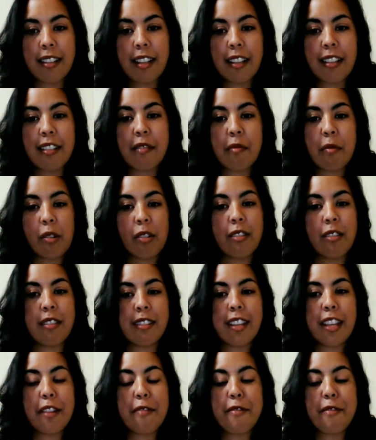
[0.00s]
So that's the
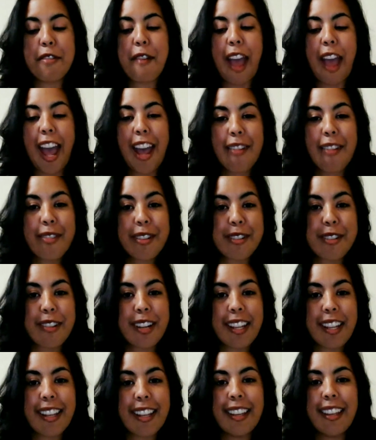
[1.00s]
worst thing. When you have a
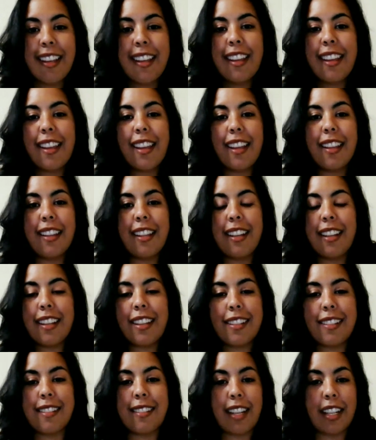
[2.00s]
drink and then
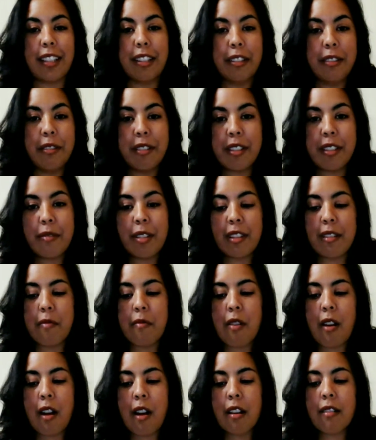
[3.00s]
it gets diluted with
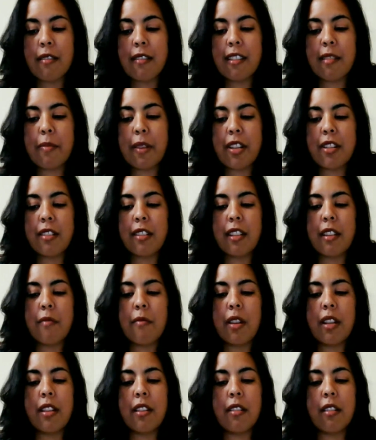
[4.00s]
the water,
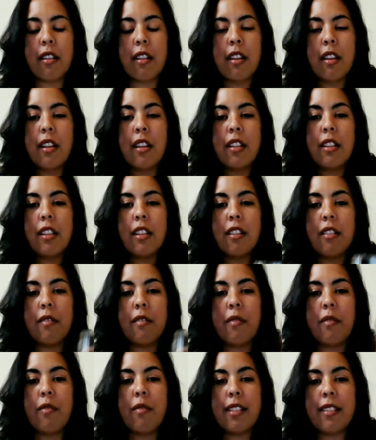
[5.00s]
especially when you're, you
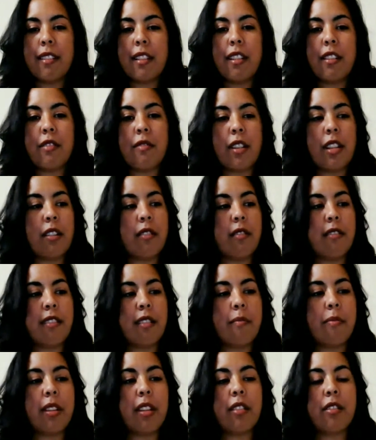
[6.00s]
know, a whiskey drinker or
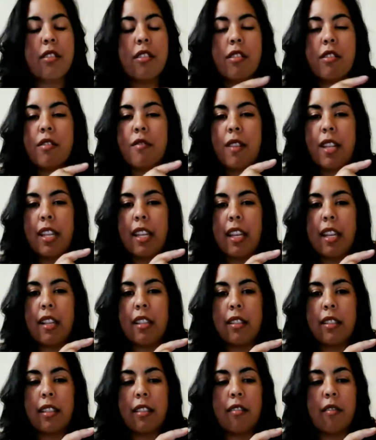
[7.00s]
something is just
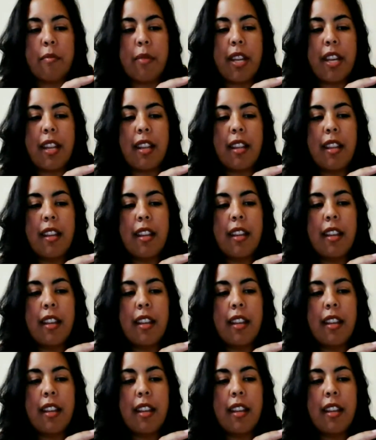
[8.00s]
drinking a little bit.